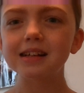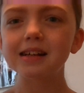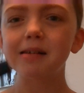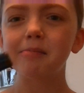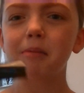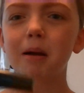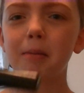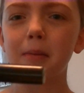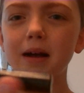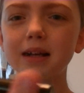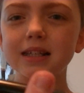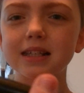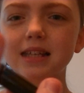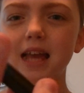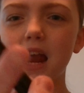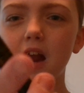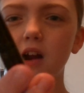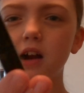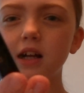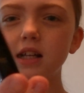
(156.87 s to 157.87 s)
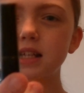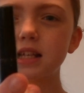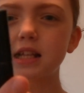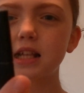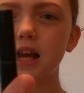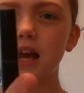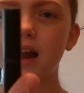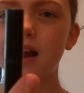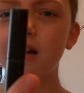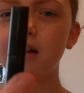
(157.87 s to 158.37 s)
My mascara is in
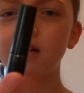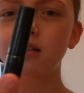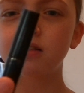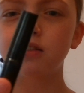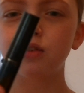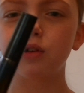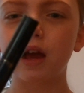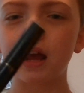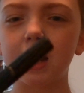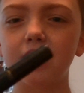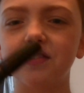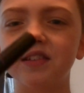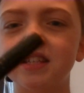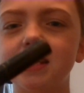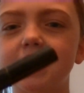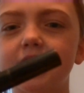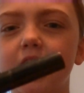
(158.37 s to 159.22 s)
there. You can't even see the